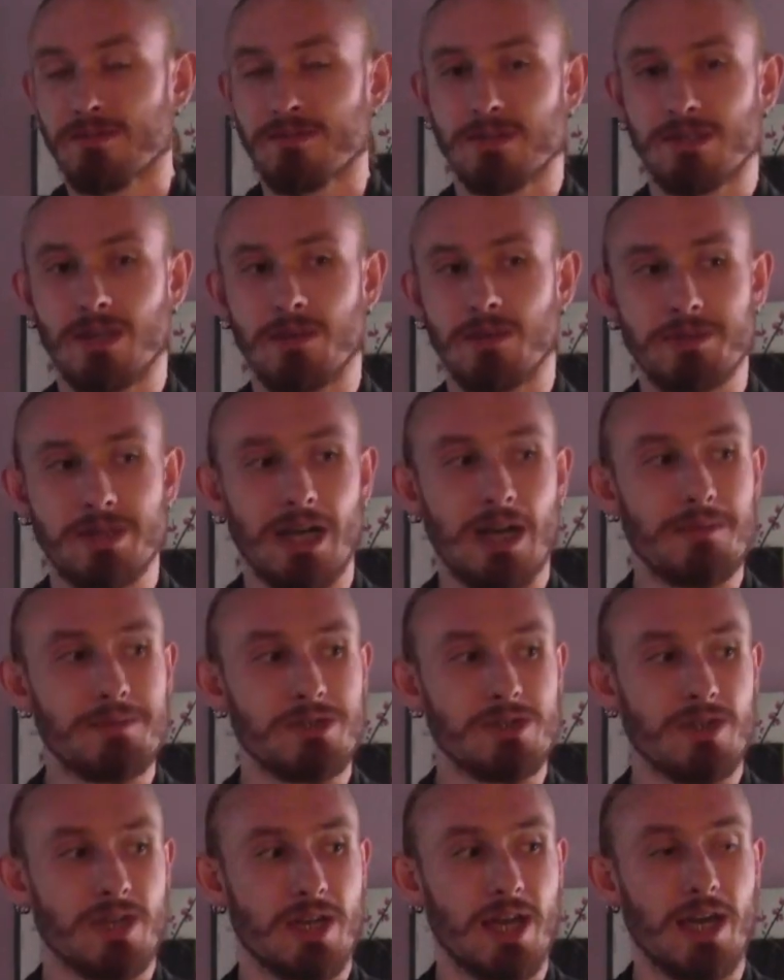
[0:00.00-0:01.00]

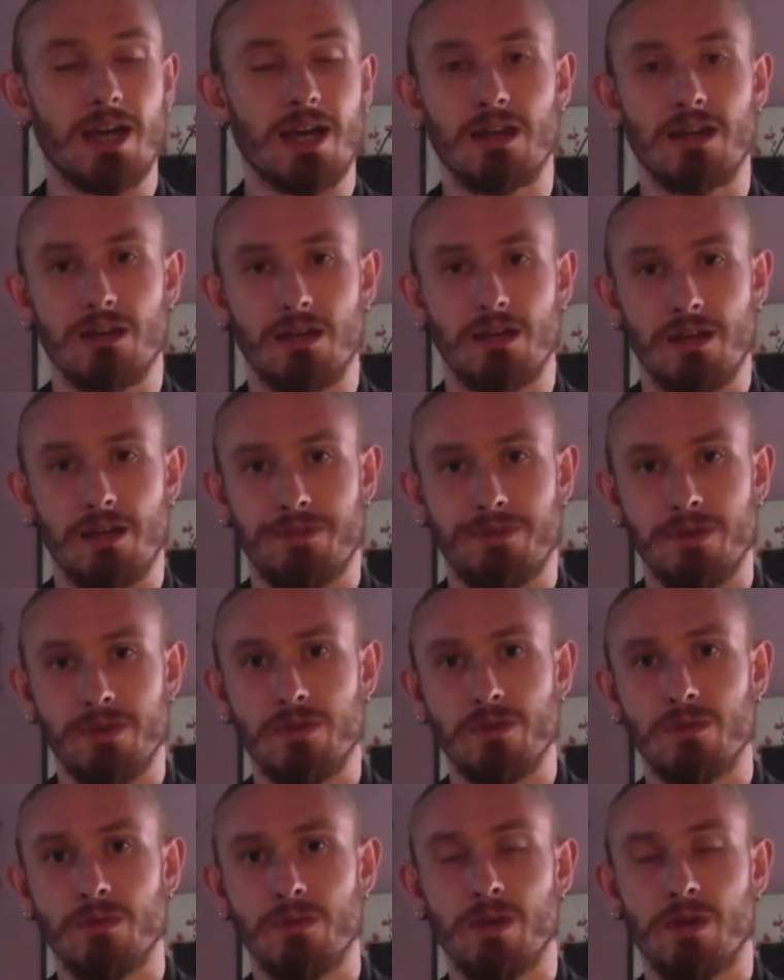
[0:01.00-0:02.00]
Sometimes you can. If
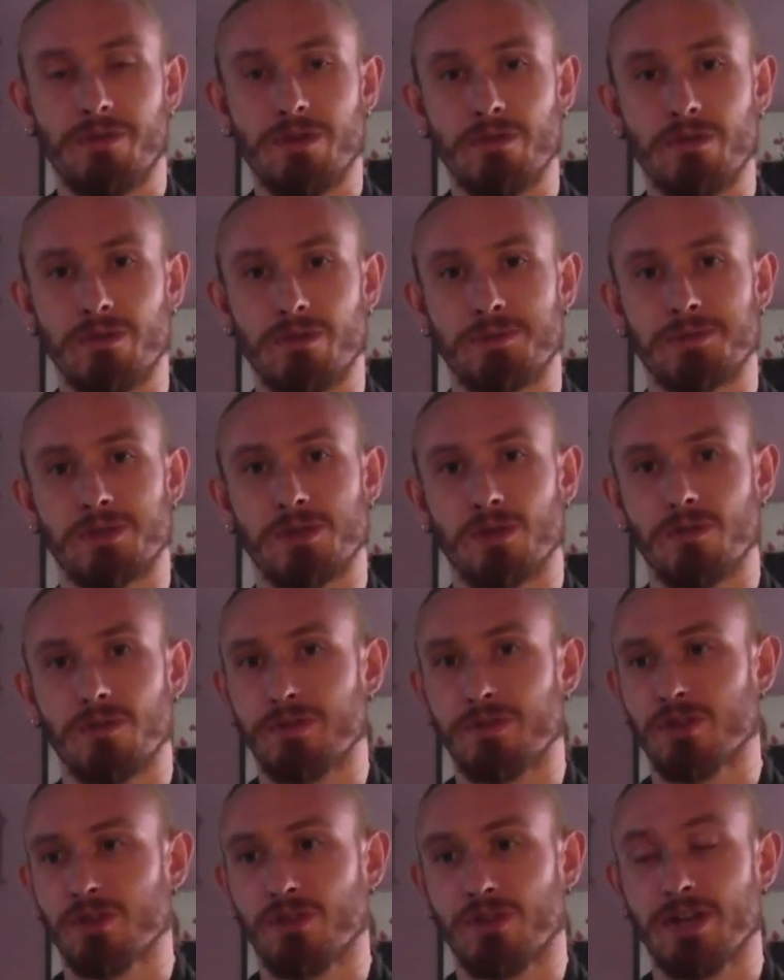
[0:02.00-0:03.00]
you've
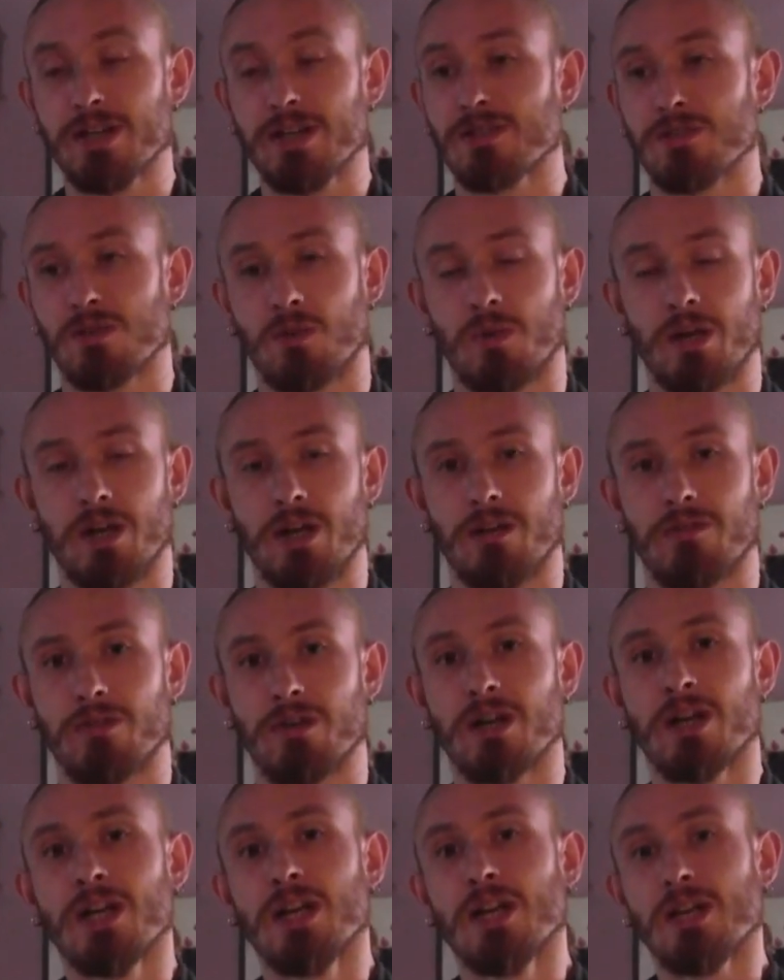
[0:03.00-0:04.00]
observed trends or
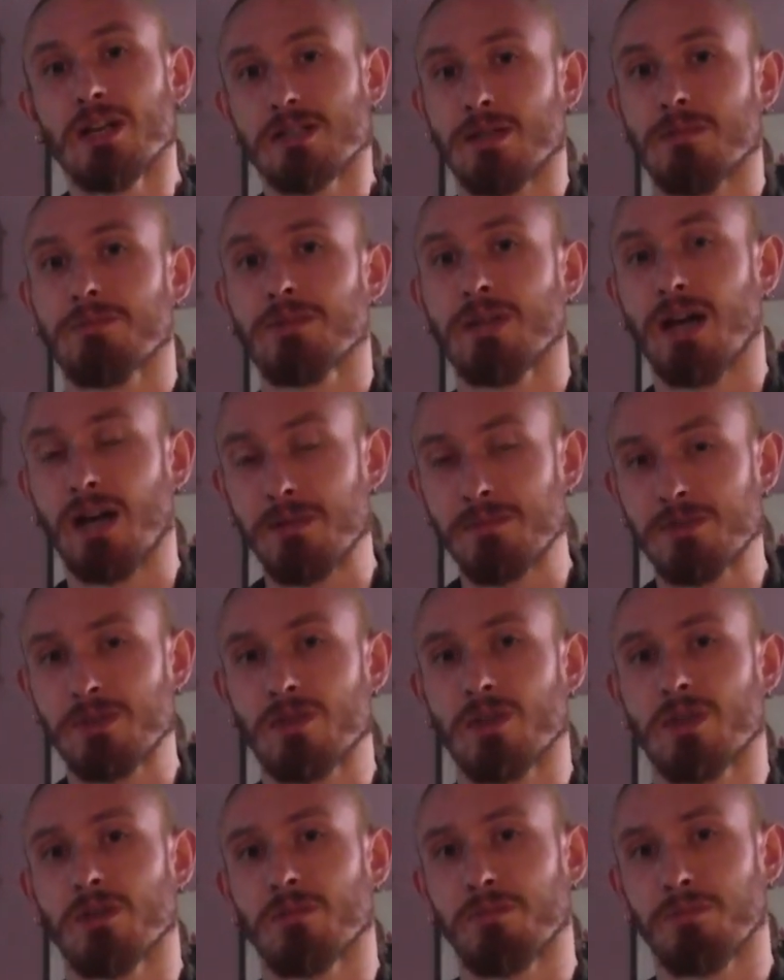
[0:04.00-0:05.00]
whatever, sometimes
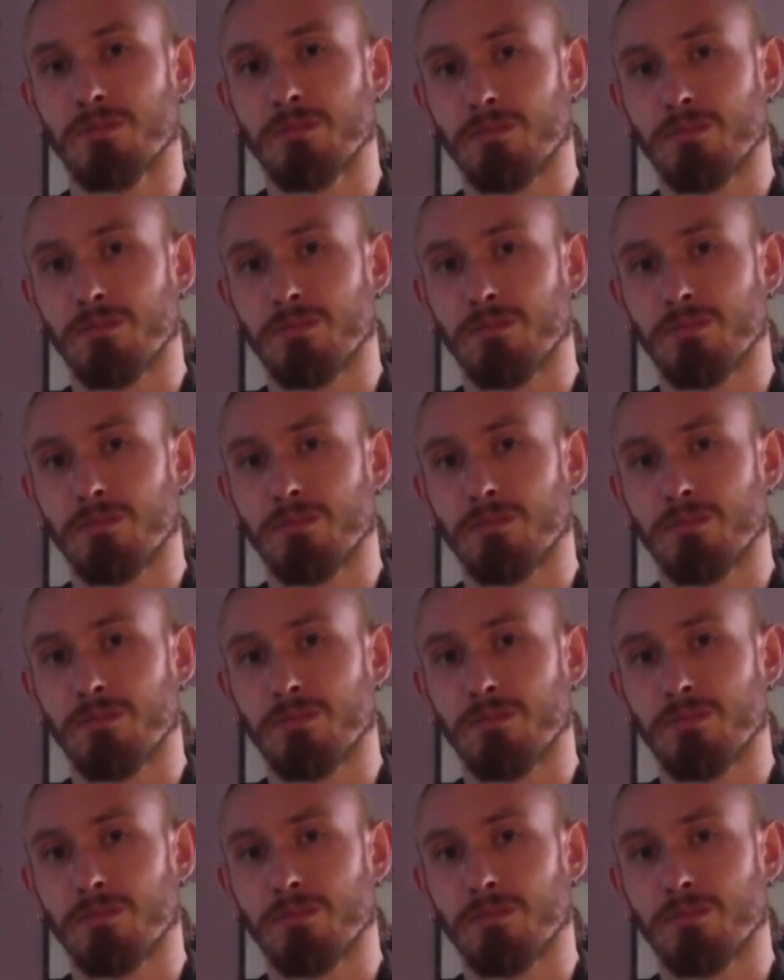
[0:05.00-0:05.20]
you can